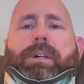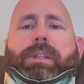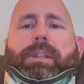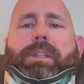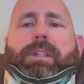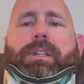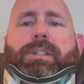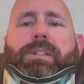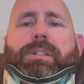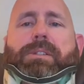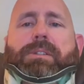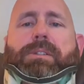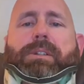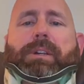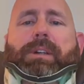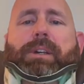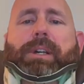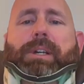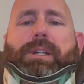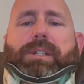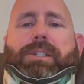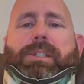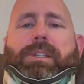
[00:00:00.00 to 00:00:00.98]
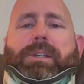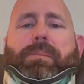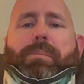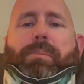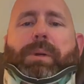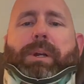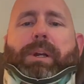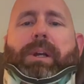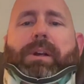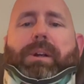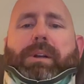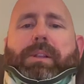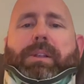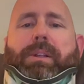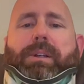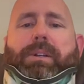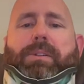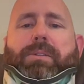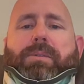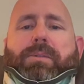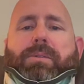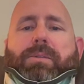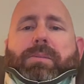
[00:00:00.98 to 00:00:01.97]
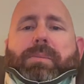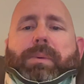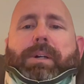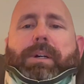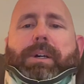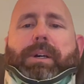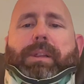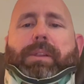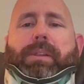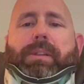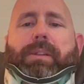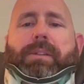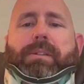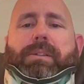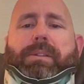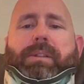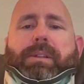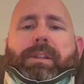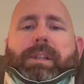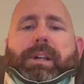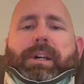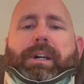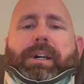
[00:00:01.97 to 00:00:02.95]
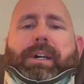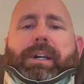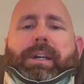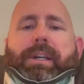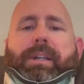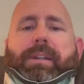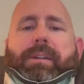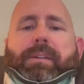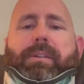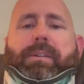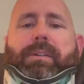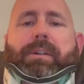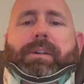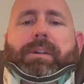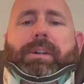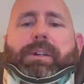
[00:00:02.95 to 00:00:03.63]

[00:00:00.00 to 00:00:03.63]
This actually a parallel toolpath that's aligned